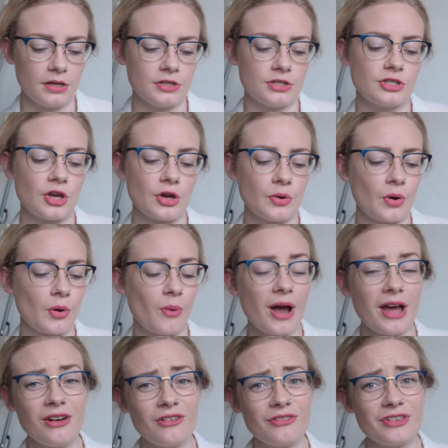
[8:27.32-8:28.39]
So
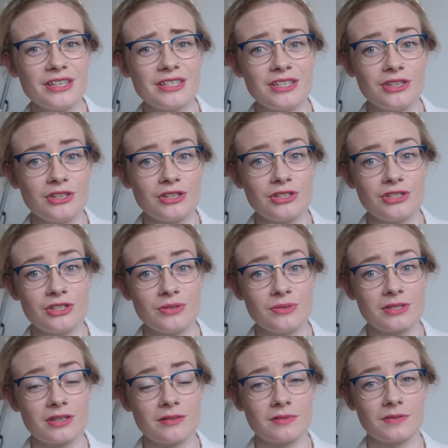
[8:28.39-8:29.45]
quite a lot of things that you can do in
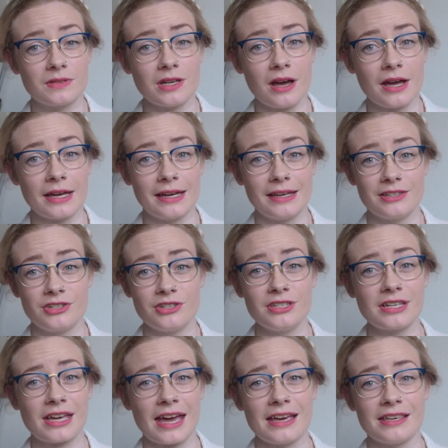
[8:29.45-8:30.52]
terms of diet. It's just
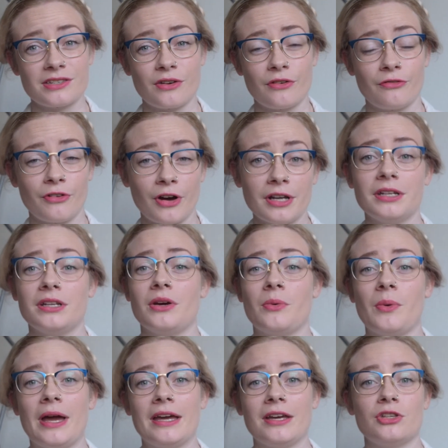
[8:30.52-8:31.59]
a case of finding a
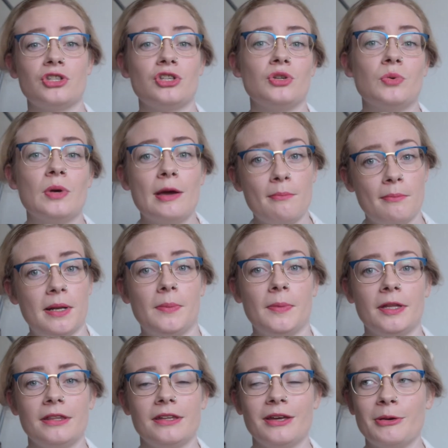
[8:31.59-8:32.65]
way to
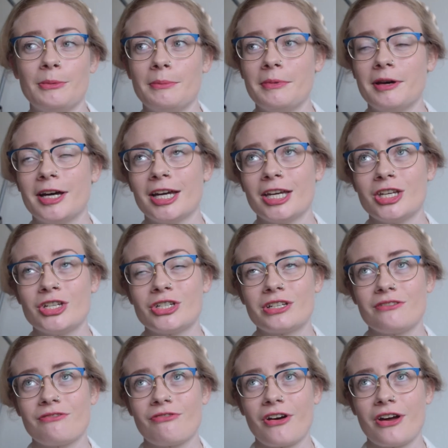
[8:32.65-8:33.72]
implement them. I
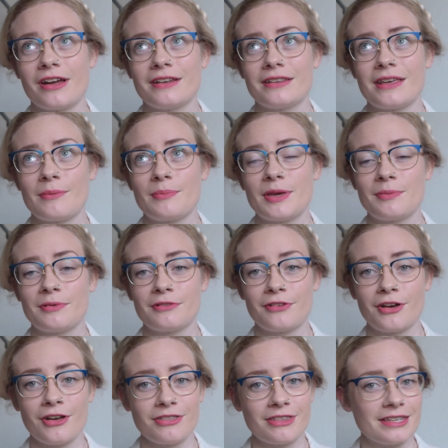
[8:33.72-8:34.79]
usually find that people have
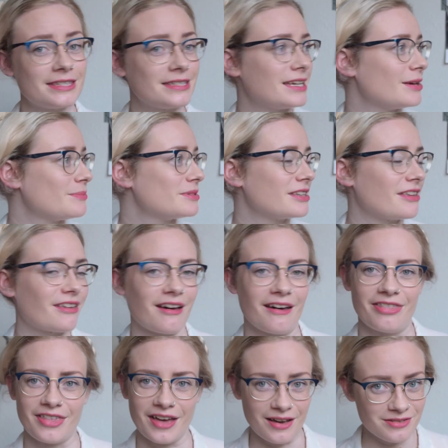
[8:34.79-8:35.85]
heard these tips
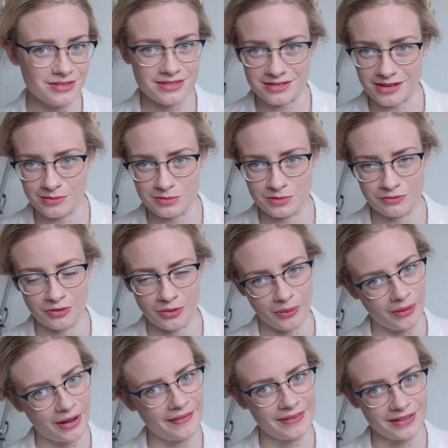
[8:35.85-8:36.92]
1,000 times
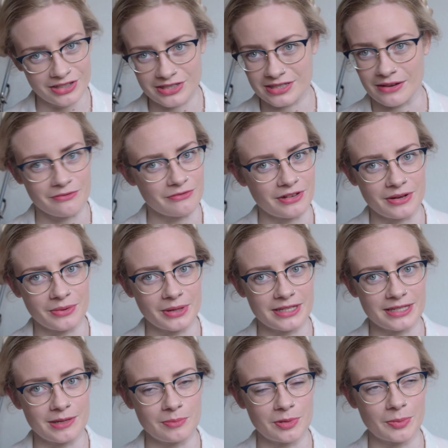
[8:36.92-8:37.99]
before and they just haven't found a way
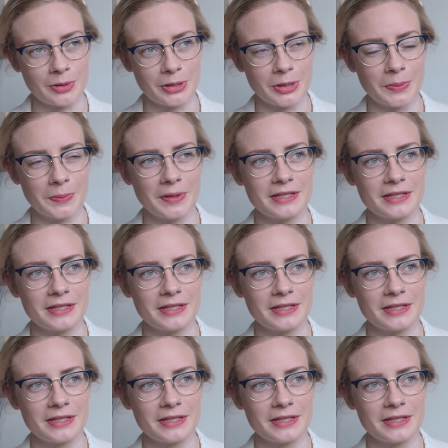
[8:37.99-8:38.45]
to implement them.